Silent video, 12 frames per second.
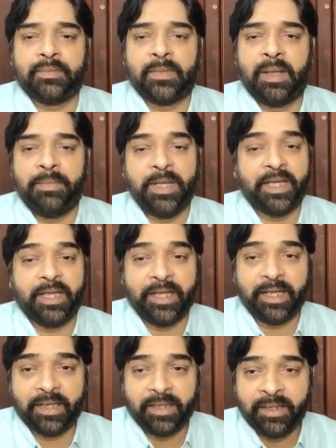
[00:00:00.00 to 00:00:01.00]
Be
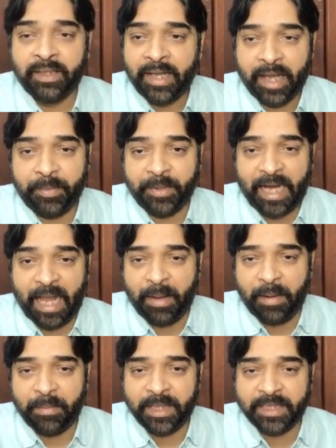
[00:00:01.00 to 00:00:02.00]
clear, every time I
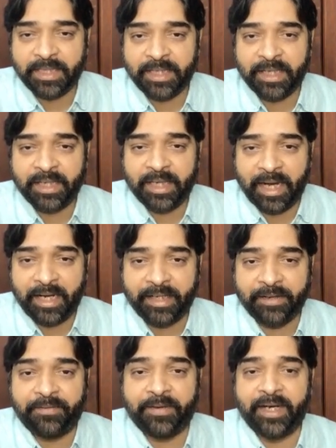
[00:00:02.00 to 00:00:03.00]
am mentioning n
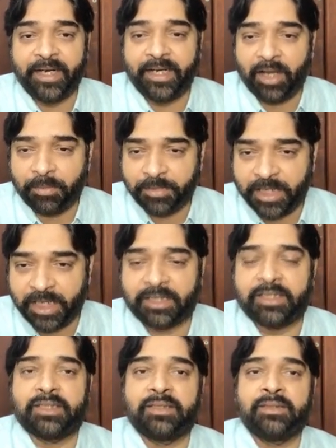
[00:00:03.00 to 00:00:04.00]
different
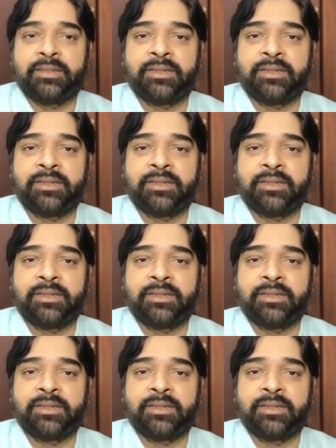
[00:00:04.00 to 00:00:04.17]
objects,